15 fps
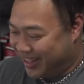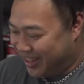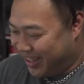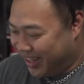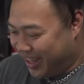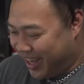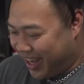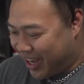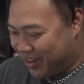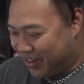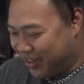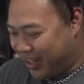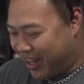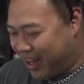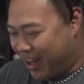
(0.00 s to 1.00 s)

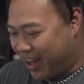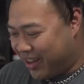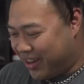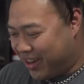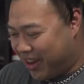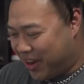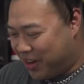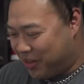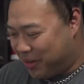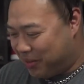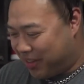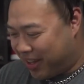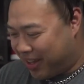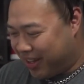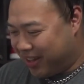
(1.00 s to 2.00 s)
Oh no, I
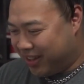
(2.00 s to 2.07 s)
ripped it.